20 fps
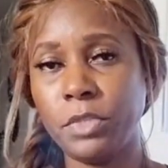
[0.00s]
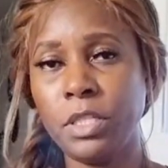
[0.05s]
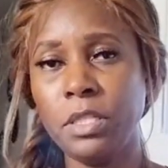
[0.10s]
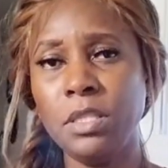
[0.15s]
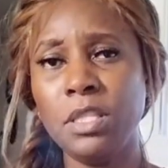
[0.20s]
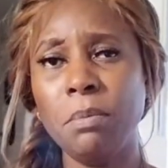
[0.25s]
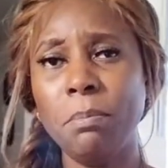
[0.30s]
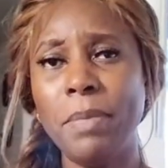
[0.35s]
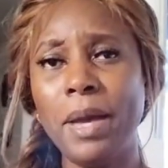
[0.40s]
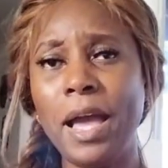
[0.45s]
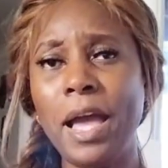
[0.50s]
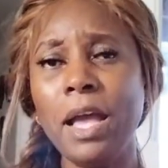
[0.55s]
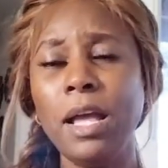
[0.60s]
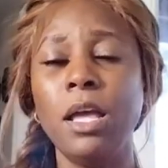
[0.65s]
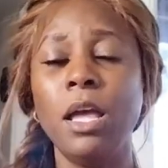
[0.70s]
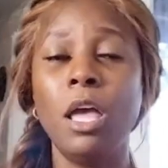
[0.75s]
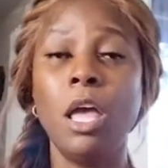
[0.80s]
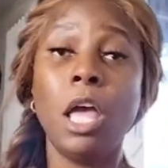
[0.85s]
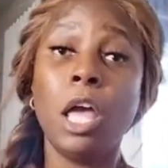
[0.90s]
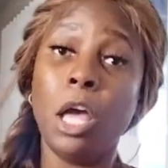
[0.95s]
The back
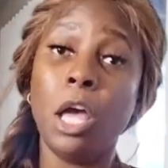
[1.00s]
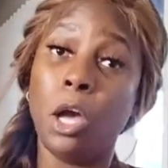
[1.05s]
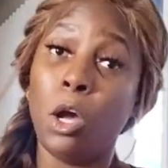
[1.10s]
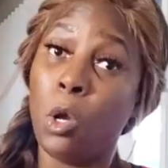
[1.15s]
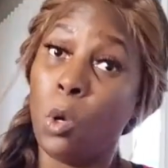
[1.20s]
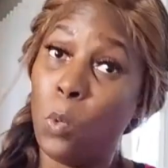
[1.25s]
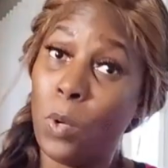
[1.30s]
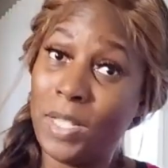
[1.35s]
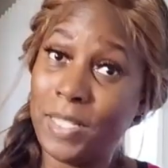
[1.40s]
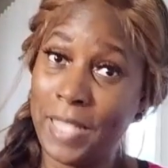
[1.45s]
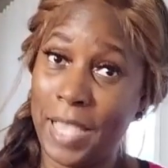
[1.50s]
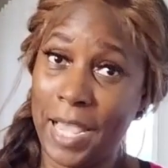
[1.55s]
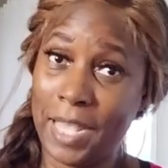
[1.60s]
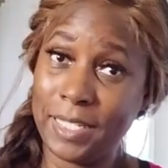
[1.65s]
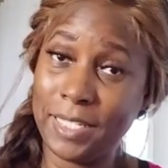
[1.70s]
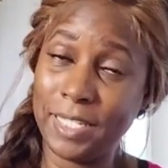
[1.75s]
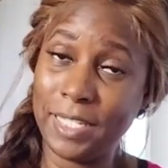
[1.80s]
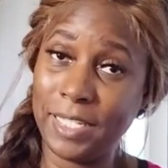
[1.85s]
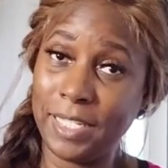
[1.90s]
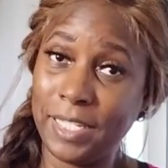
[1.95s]
was
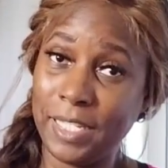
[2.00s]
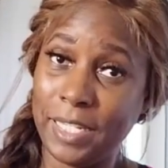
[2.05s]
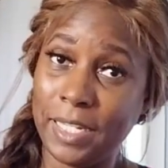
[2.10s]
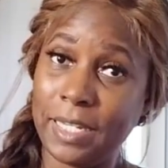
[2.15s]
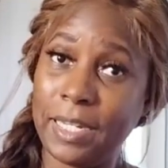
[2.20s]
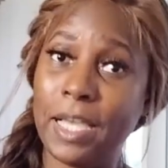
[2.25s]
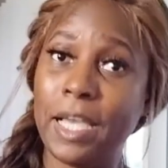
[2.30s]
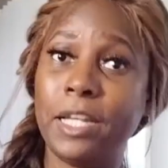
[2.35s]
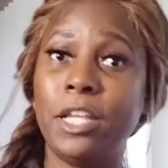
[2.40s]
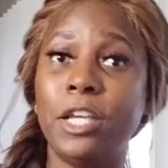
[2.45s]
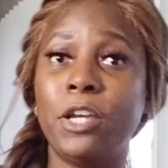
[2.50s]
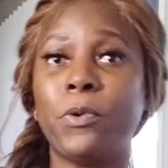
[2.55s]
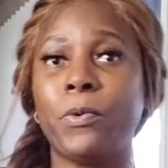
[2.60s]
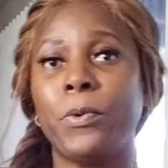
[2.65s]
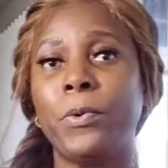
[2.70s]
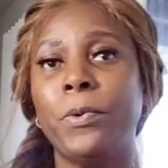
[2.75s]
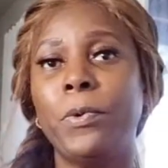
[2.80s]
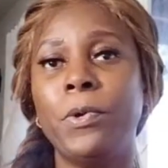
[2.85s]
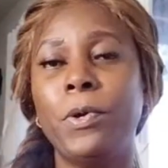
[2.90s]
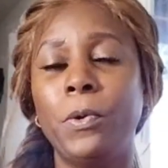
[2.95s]
18, and it
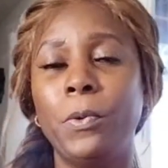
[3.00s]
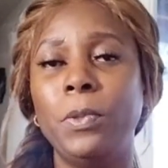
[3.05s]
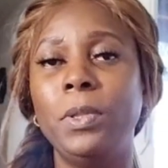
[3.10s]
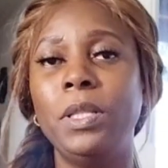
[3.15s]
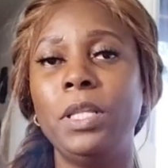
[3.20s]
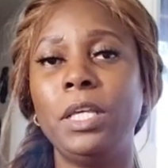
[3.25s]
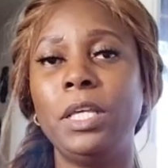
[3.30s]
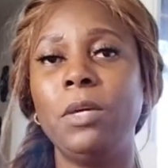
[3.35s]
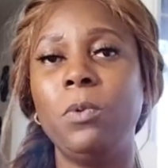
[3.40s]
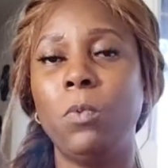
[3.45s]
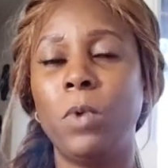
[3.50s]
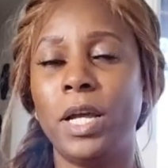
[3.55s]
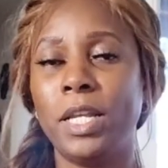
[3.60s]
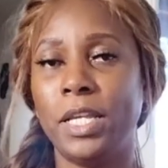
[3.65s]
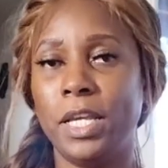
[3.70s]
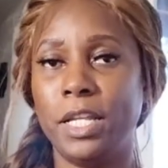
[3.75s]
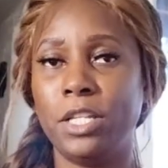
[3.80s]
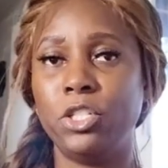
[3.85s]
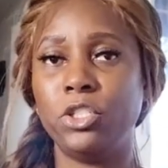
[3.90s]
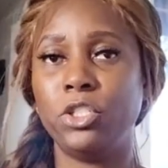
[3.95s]
grew only 1
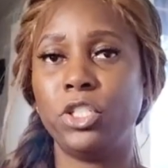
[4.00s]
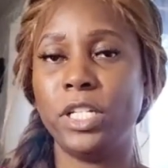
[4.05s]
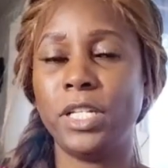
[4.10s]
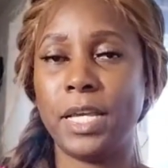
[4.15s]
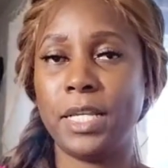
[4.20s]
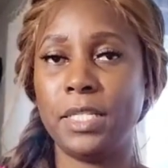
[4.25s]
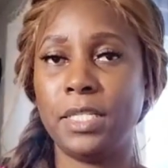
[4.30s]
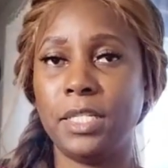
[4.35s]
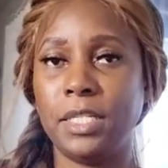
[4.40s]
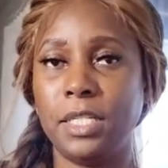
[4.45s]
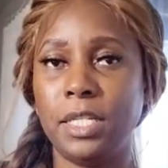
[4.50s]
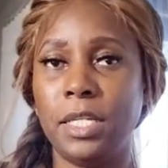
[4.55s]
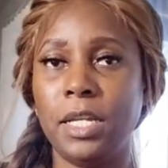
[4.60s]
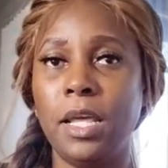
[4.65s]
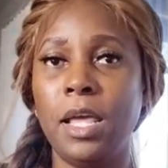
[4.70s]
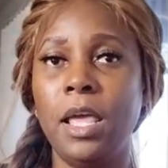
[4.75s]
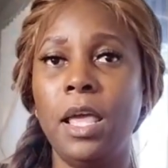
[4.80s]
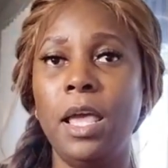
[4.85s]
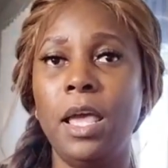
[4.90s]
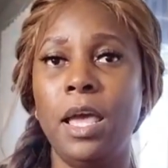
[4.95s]
inch to 19.
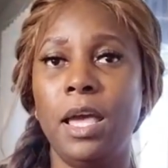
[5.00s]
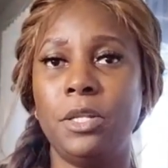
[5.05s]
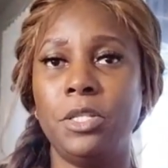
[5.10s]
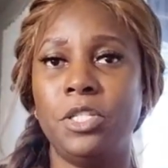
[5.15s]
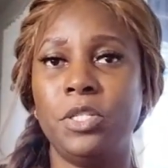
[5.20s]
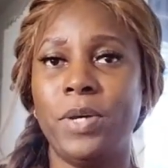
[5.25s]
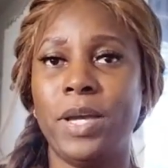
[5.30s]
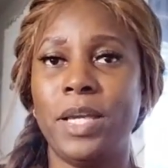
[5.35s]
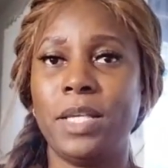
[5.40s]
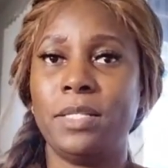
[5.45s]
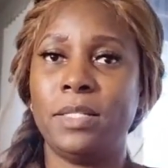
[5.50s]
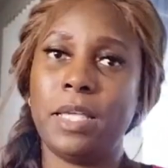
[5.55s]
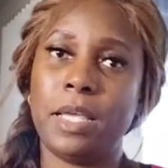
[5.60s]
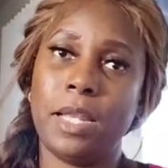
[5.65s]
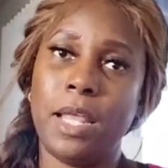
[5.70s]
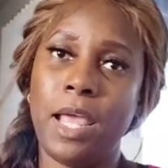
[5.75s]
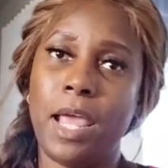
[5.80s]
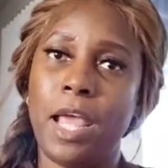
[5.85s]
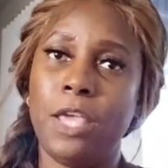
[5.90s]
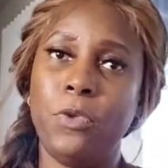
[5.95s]
And so I said,
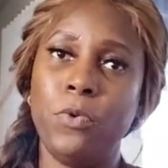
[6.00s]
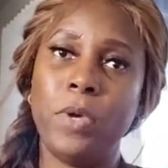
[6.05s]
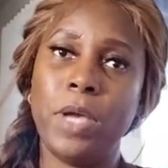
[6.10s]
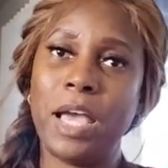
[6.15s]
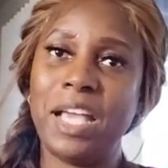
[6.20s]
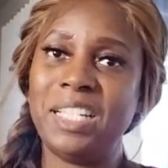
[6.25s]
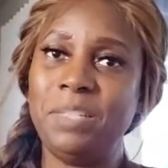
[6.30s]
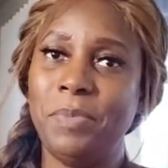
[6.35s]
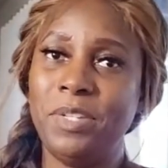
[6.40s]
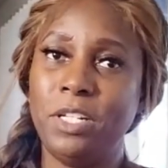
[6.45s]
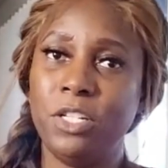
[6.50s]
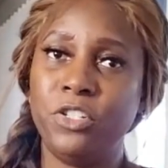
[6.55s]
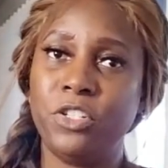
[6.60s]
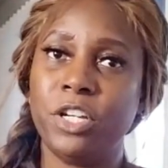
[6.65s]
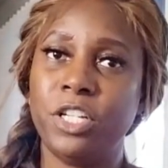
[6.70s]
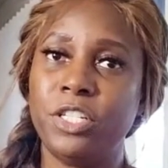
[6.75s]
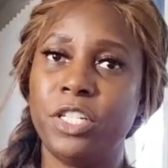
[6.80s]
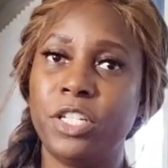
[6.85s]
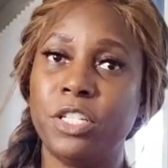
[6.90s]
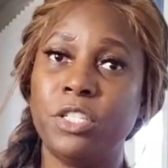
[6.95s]
hey, you guys be the
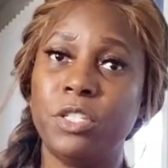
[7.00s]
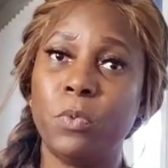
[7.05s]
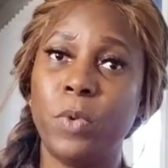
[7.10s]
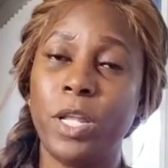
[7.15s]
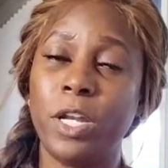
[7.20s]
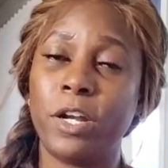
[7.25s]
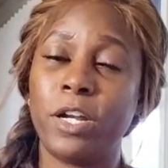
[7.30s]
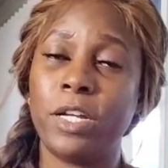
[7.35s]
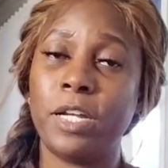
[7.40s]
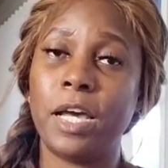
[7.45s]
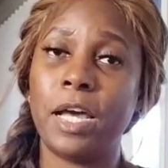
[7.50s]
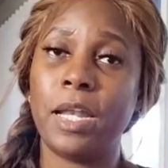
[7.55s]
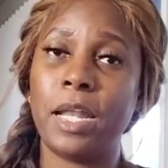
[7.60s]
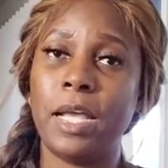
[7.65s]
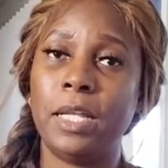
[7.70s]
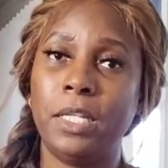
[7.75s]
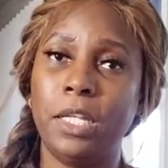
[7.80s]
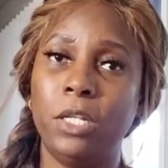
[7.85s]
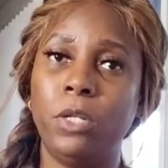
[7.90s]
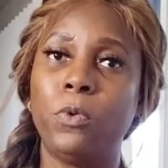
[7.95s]
judges to whether or not
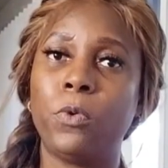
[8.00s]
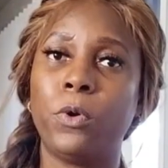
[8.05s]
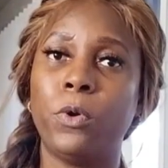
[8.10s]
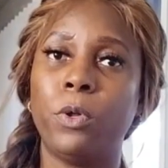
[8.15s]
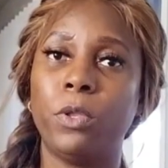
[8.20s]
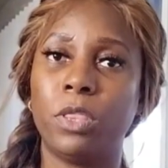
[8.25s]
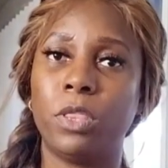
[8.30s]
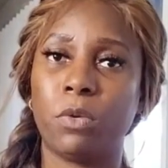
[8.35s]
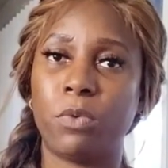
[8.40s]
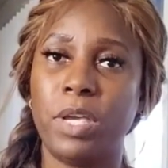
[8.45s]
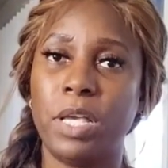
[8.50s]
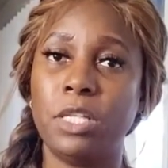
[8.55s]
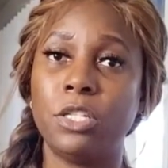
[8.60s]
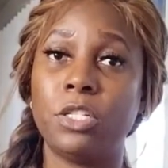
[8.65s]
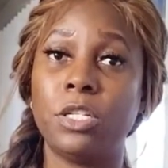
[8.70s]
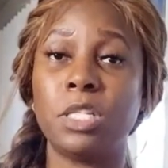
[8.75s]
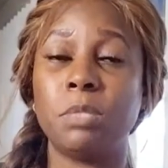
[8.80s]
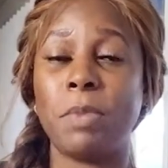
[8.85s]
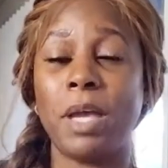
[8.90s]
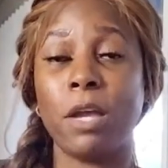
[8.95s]
I did grow 3
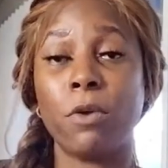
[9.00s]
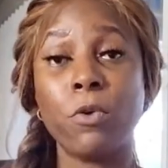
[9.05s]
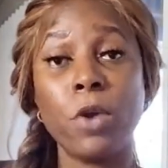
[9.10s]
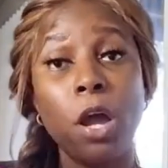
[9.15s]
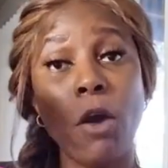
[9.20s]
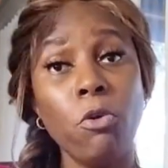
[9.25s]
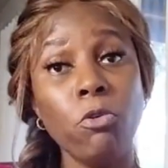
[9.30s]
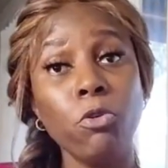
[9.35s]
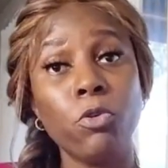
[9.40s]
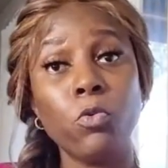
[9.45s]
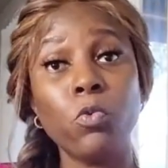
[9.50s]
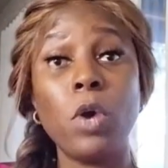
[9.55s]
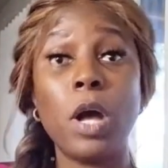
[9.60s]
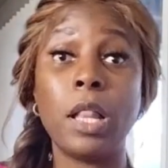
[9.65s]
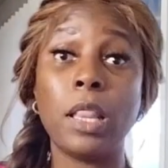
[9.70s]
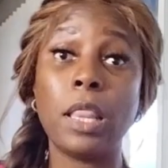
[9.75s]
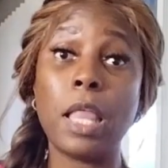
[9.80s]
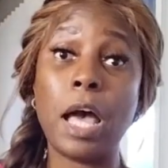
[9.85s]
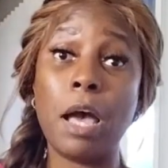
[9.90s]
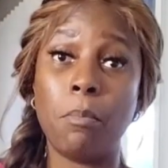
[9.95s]
inches. My crown grew a
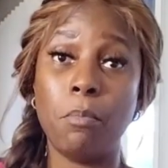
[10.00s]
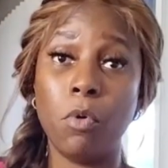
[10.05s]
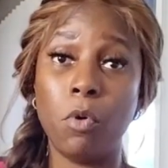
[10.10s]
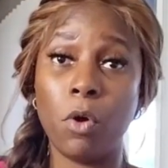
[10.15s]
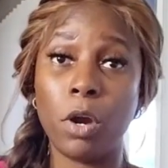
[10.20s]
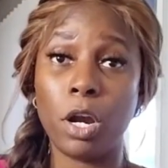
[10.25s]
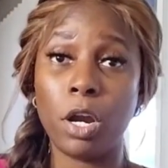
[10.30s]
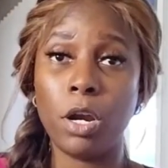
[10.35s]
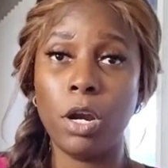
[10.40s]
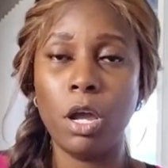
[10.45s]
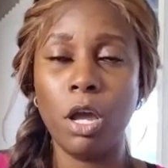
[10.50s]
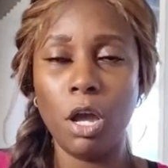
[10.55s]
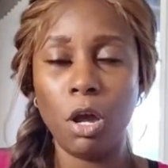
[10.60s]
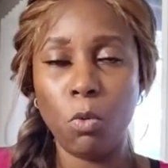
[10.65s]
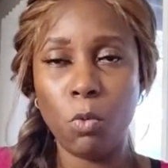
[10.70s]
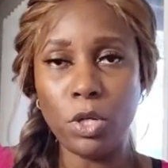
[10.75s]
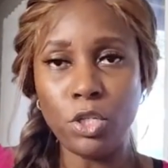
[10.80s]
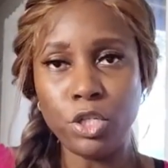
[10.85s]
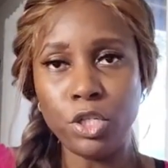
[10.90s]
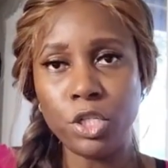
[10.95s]
lot more,
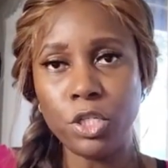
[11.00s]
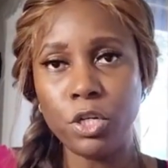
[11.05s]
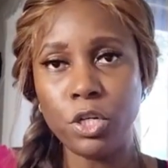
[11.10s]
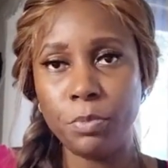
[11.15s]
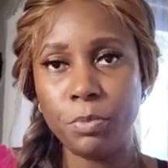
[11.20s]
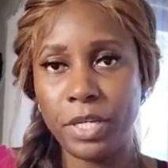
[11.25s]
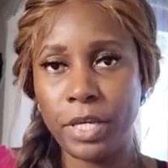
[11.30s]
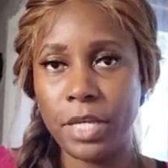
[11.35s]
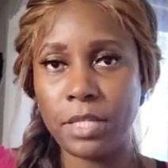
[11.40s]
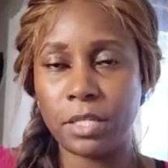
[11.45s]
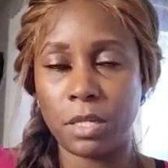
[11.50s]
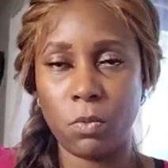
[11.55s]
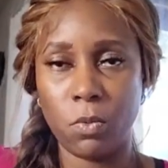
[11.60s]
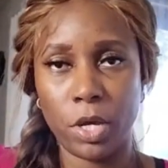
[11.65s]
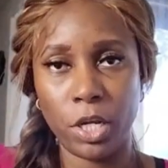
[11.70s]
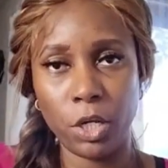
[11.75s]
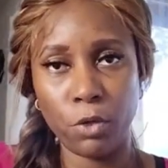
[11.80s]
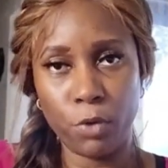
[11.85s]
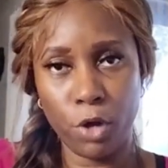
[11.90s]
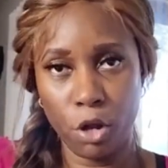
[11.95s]
which is good because I
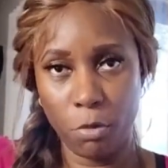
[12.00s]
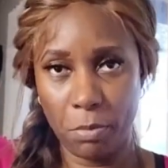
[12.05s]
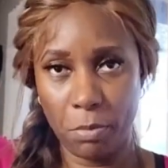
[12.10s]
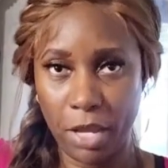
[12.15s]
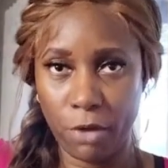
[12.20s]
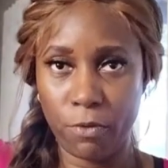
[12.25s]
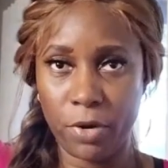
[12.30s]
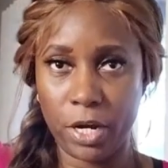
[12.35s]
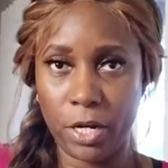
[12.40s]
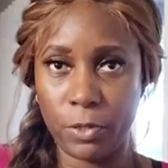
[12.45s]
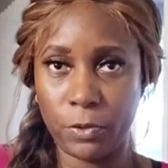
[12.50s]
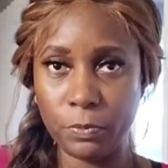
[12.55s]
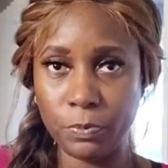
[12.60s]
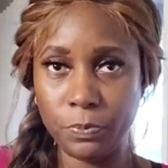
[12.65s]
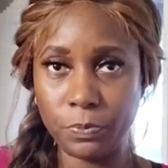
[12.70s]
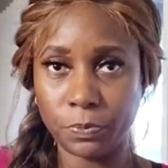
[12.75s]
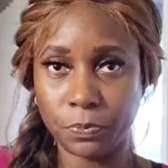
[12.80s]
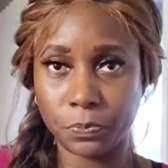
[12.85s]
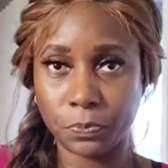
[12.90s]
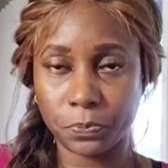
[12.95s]
want to grow
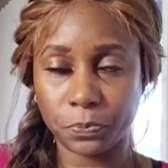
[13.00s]
crown.